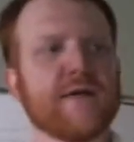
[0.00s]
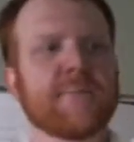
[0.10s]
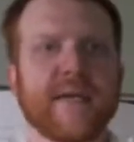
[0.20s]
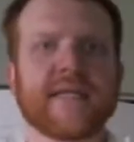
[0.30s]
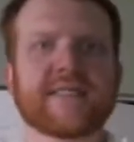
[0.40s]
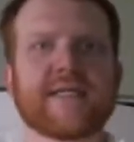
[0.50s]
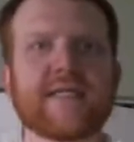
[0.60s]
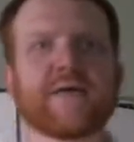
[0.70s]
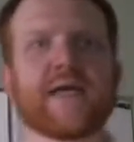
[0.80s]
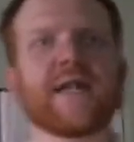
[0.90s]
basically
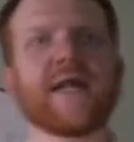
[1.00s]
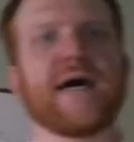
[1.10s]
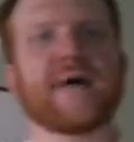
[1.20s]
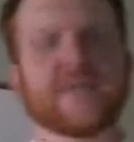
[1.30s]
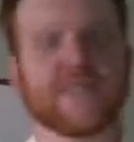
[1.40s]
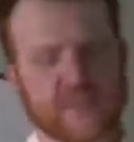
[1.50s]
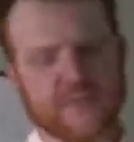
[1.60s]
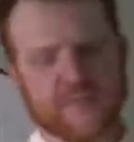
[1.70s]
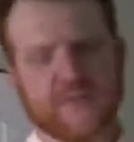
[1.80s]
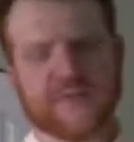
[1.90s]
what it allows is
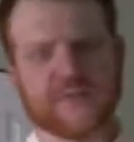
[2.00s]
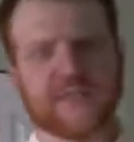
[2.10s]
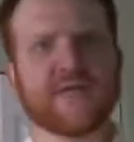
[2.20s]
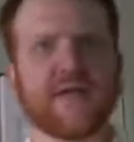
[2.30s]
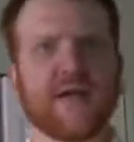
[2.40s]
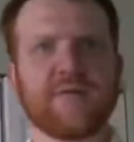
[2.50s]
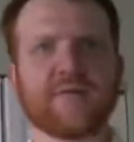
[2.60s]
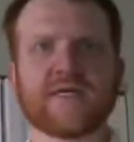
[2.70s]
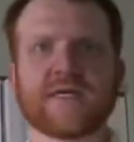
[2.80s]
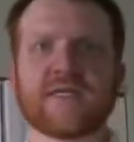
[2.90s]
composers can write
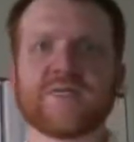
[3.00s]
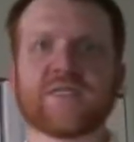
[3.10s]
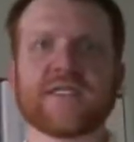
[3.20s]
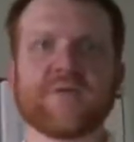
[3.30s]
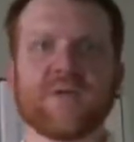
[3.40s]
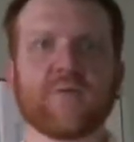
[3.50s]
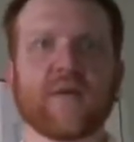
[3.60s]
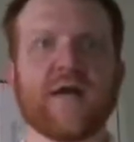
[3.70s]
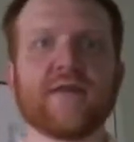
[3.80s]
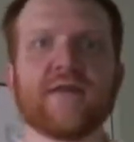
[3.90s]
music in a specific
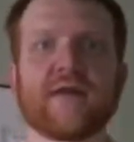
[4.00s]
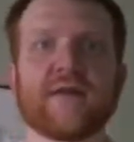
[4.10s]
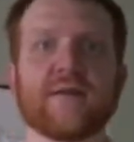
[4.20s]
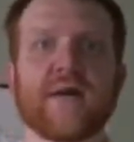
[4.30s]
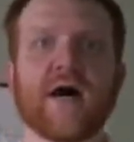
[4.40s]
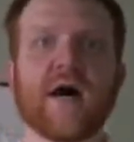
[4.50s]
way that it can be